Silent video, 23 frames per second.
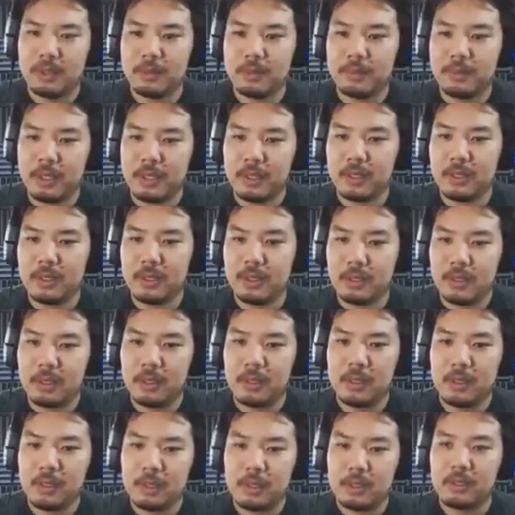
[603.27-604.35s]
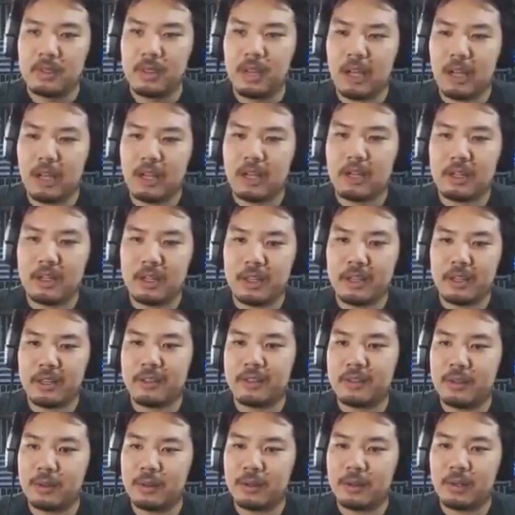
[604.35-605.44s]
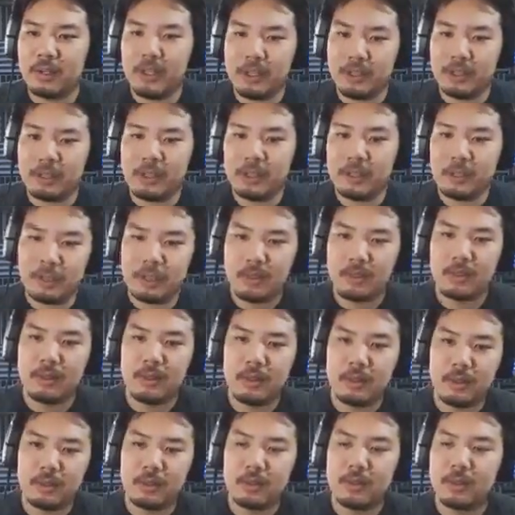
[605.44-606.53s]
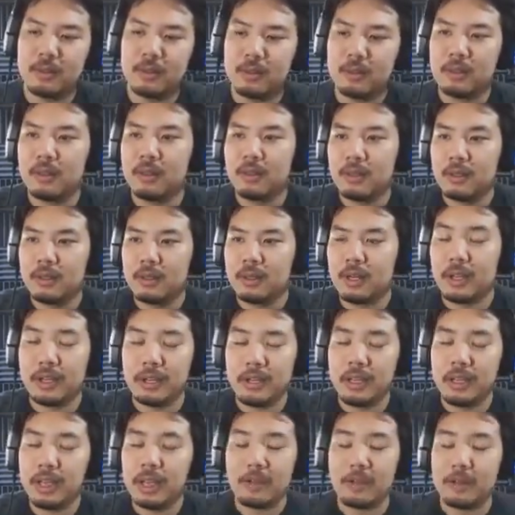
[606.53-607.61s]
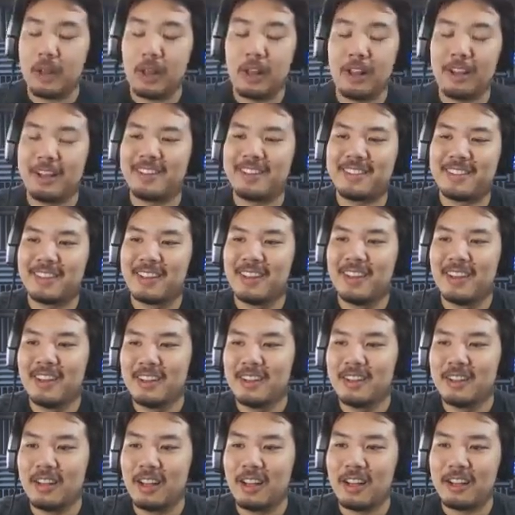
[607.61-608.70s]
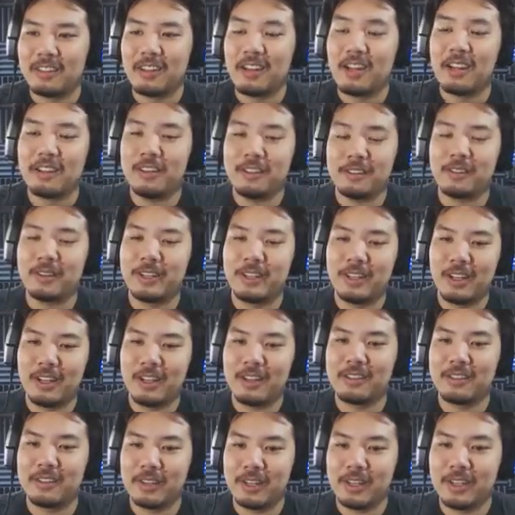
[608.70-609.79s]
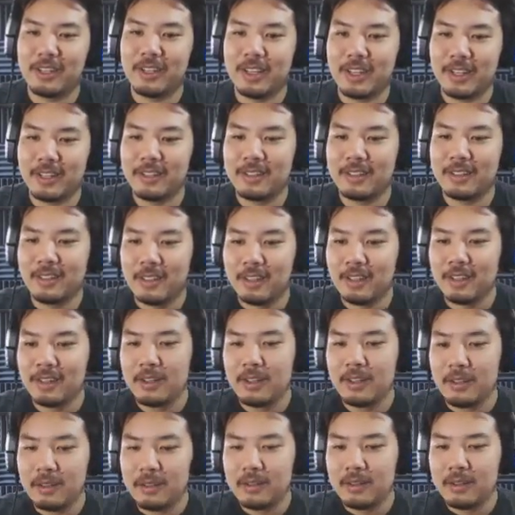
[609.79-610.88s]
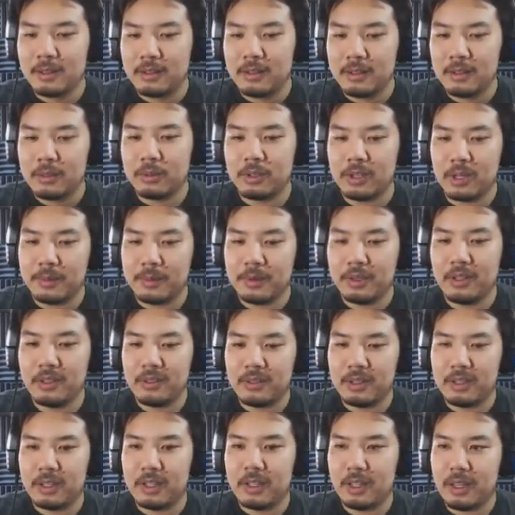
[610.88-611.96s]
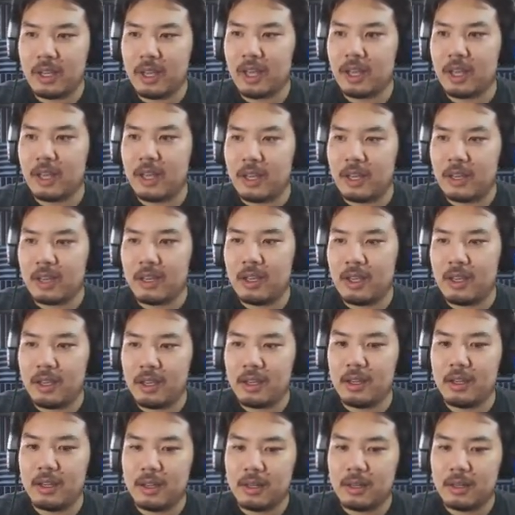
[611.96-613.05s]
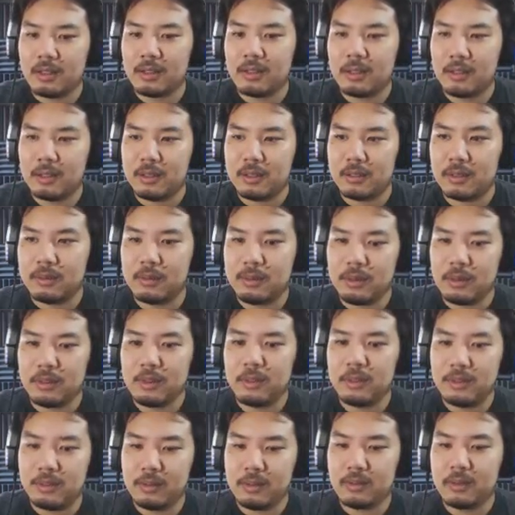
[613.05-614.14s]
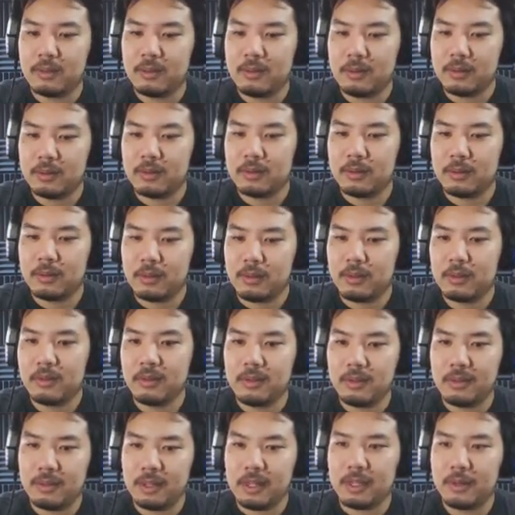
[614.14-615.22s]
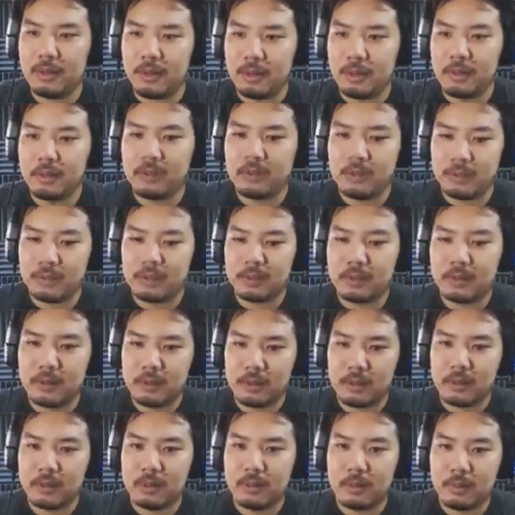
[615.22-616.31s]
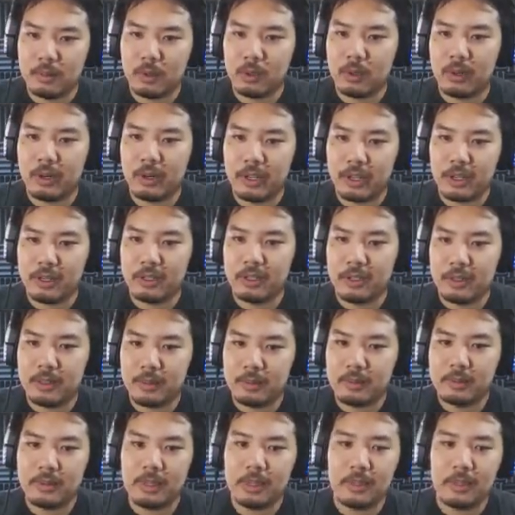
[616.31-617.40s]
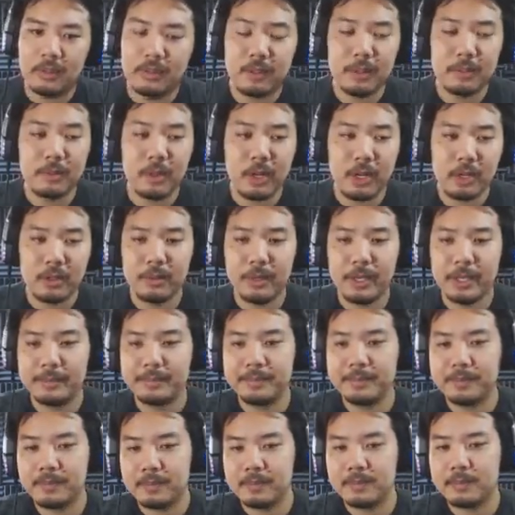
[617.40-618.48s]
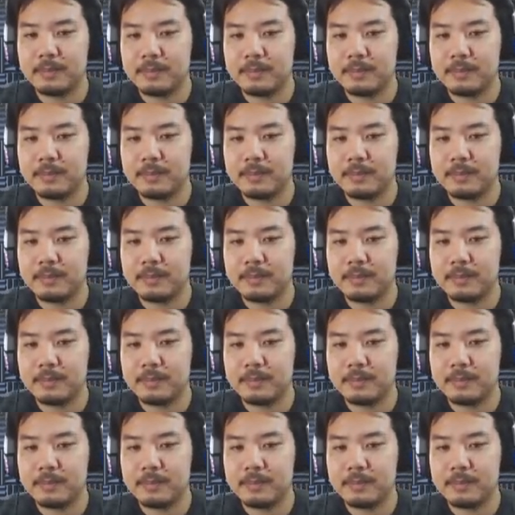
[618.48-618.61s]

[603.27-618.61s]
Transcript: Ba ba. Law is green. I can yell. Law's, Law's, Law's green. Law's green, yeah. We're gonna be using a... We'll use... We'll use yeah, we'll use Moria on you. Killed him right away.